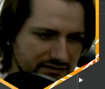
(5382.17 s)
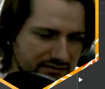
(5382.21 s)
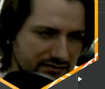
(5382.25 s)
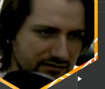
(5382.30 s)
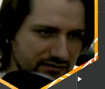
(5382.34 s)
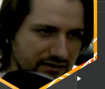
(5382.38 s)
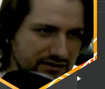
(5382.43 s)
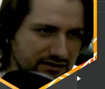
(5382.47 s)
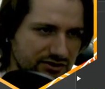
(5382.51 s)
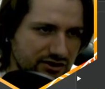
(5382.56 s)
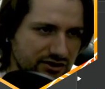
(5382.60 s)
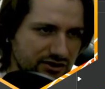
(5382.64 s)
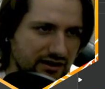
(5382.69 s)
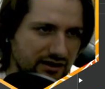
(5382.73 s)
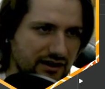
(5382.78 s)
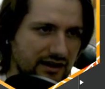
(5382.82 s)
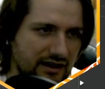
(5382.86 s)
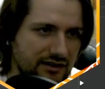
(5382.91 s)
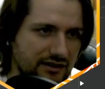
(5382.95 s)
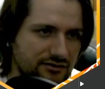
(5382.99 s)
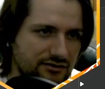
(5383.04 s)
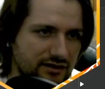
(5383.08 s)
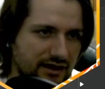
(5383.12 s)
Let's check
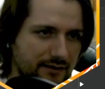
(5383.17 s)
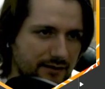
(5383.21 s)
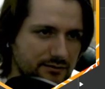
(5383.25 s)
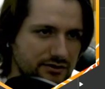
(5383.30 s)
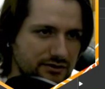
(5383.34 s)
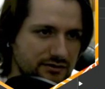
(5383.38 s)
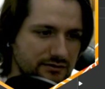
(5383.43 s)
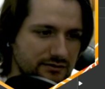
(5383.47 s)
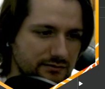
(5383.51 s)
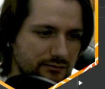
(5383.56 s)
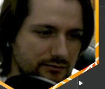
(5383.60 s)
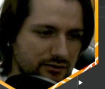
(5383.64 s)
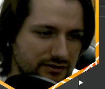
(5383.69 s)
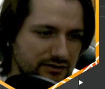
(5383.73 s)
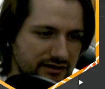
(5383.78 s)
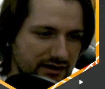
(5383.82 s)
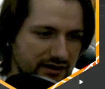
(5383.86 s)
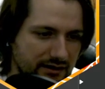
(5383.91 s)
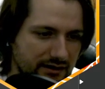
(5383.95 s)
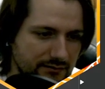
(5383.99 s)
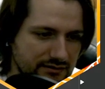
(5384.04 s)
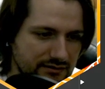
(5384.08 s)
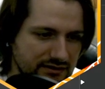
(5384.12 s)
Hydra options one more
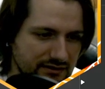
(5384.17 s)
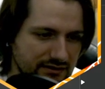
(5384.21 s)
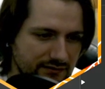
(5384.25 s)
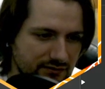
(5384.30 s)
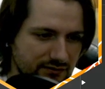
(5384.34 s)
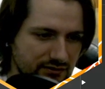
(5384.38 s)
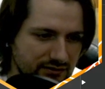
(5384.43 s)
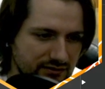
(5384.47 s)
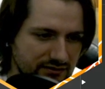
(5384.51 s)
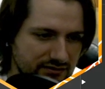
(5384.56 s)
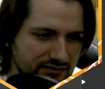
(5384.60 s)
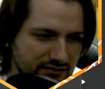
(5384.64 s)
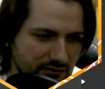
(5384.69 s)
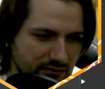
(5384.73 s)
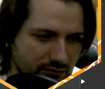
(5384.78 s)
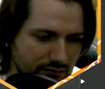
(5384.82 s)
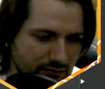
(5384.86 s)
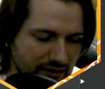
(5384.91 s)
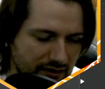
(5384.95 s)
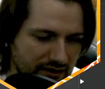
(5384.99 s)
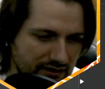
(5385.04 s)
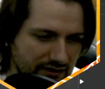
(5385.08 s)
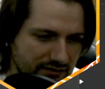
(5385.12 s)
time. See if there's a
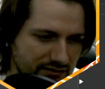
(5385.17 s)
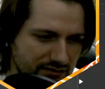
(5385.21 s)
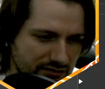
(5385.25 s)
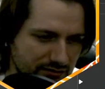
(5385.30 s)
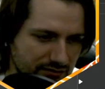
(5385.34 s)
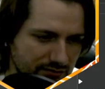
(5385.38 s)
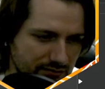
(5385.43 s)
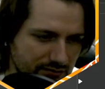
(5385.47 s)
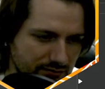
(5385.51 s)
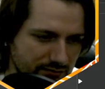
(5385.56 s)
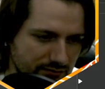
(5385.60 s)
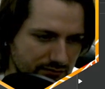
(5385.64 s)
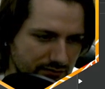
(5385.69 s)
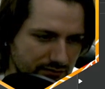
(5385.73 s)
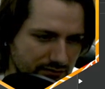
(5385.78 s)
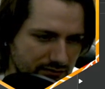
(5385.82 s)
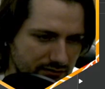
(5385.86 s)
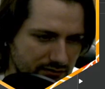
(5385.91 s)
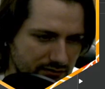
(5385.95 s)
way to